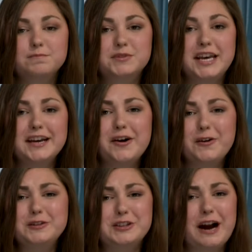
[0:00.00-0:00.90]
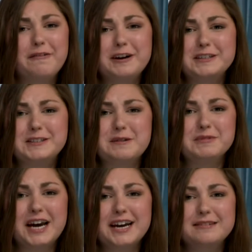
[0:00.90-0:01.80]
take cold showers
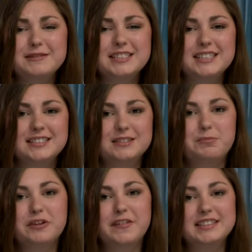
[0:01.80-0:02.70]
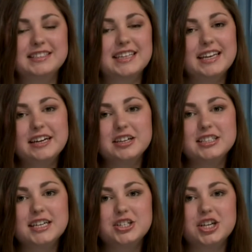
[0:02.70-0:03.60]
sometimes to prevent skin
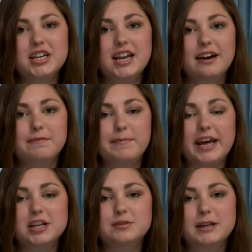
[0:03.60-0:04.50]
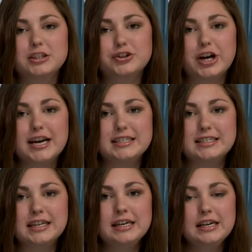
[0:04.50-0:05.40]
irritation. I manage my
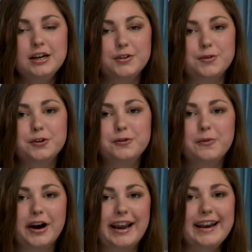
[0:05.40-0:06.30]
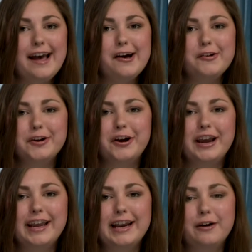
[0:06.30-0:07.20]
stress through working out or
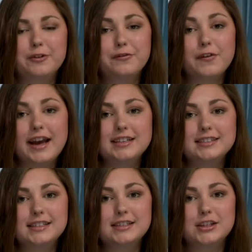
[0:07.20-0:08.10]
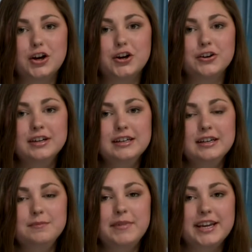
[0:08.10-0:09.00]
hanging out with friends. And so
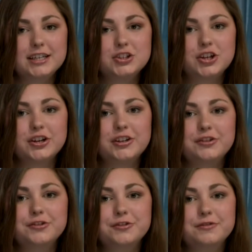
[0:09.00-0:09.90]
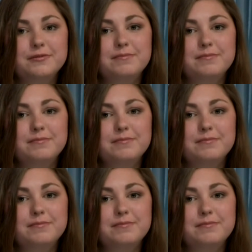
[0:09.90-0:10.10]
making sure you